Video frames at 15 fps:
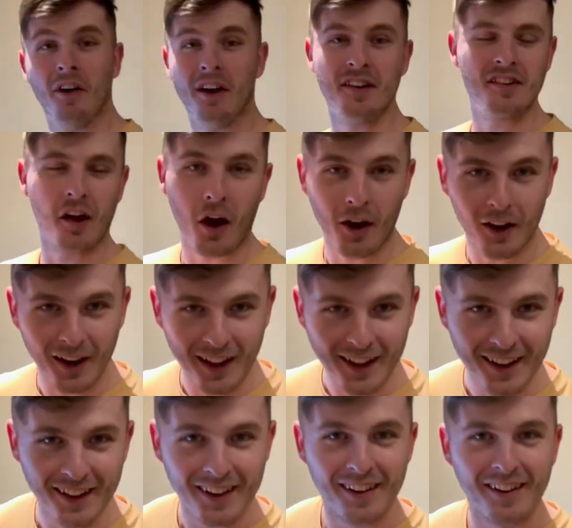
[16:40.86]

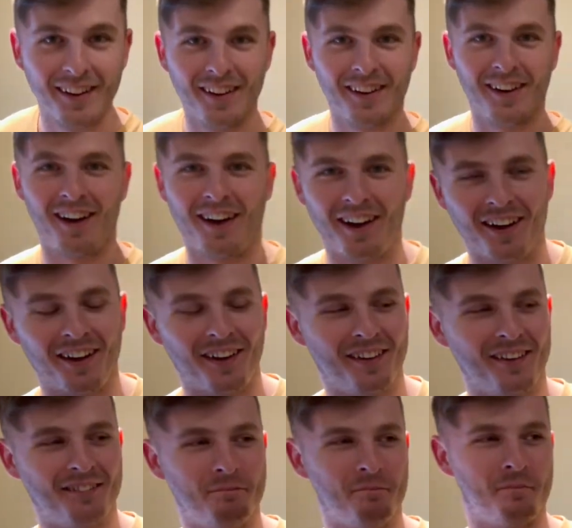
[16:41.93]
entirely,
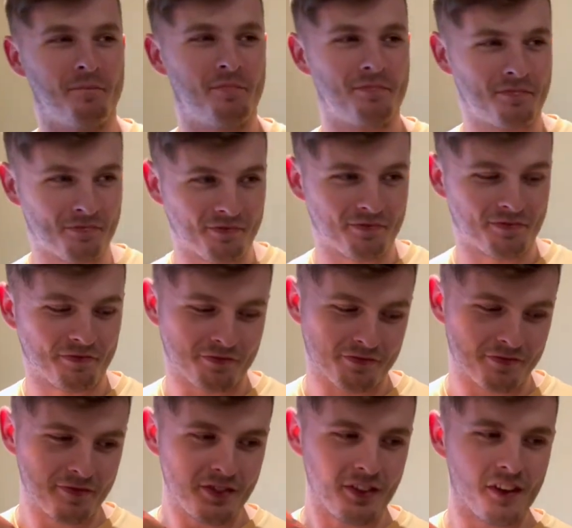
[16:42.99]
um,
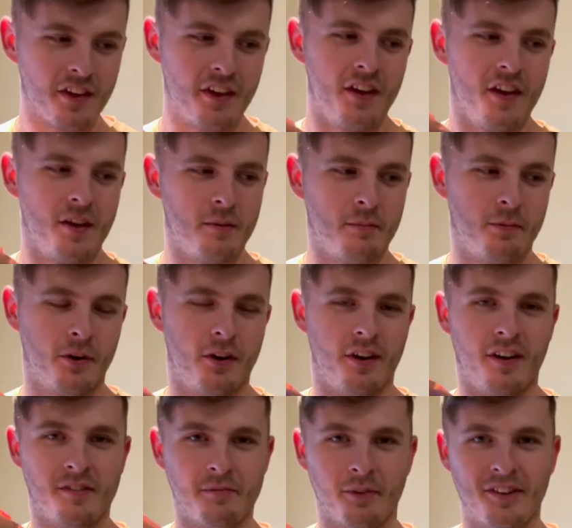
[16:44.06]
but
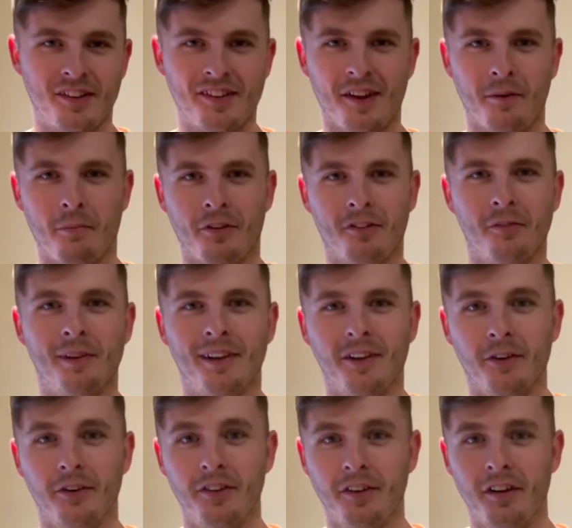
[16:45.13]
as much as I possibly
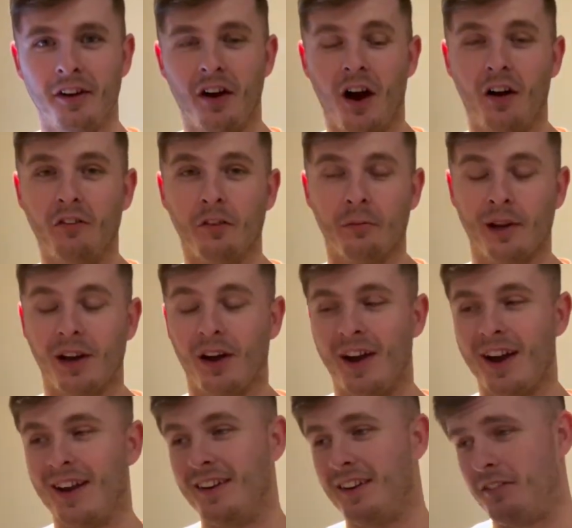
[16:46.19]
could. I'm going to be
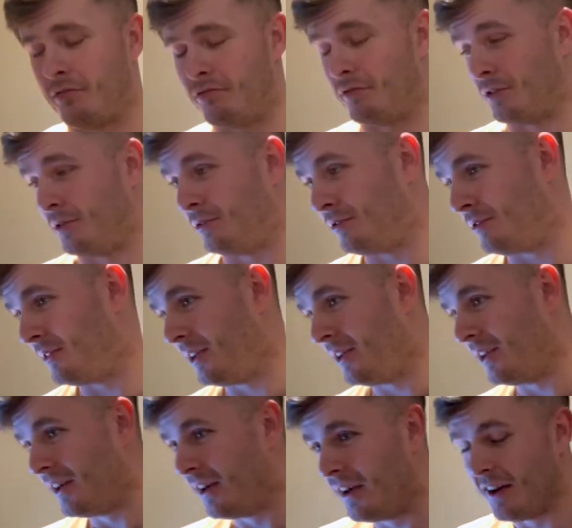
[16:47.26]
light-headed.
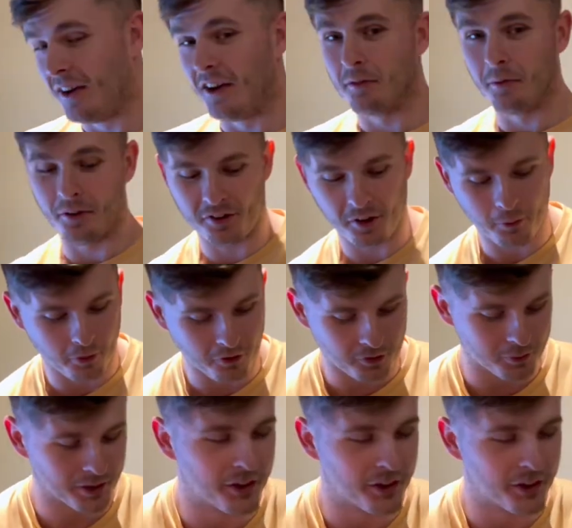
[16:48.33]
As much as I possibly